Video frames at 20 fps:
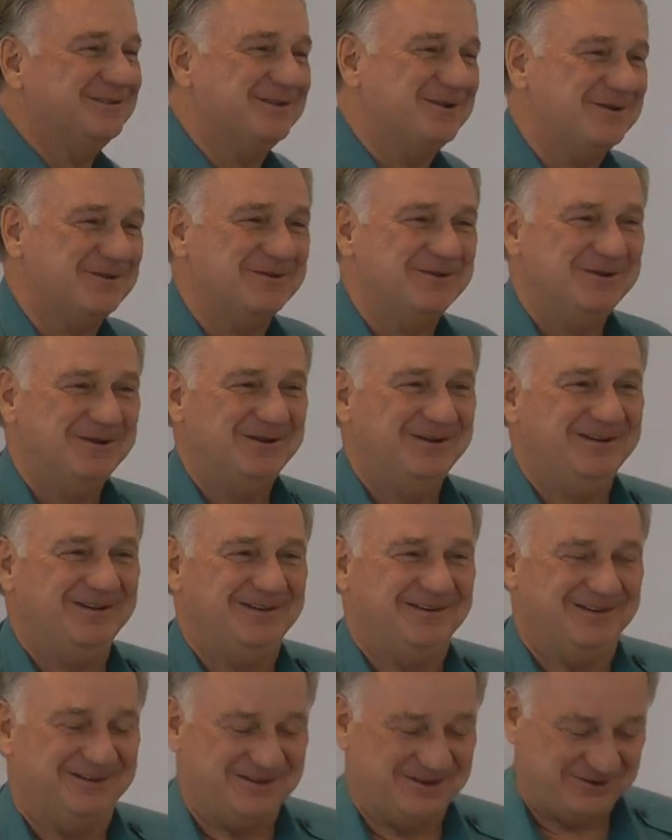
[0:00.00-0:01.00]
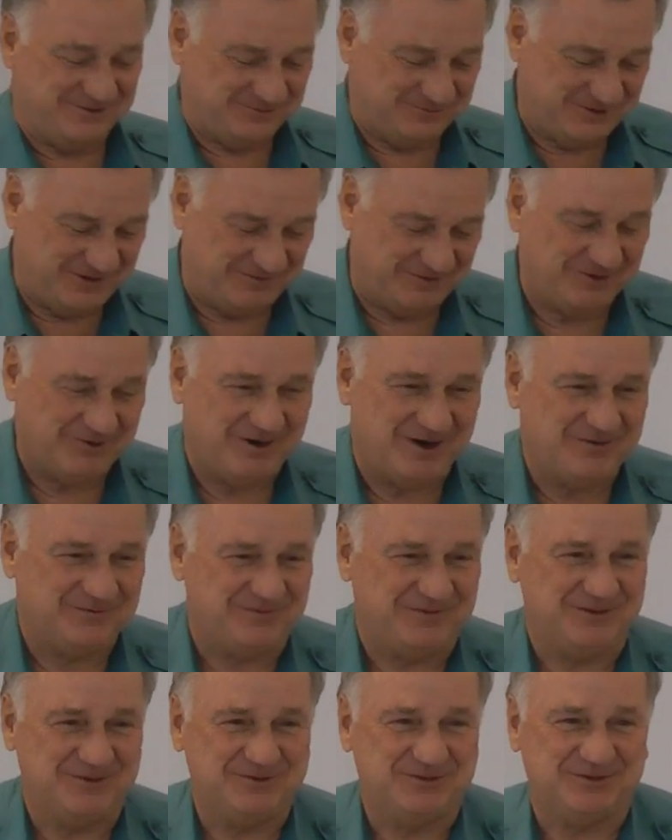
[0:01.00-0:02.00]
So we have a great
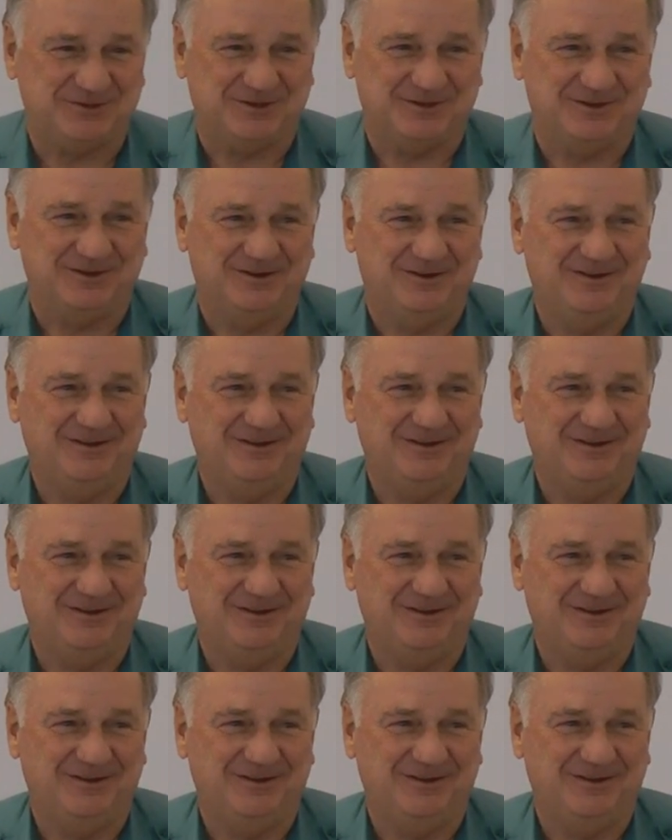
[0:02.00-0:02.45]
future.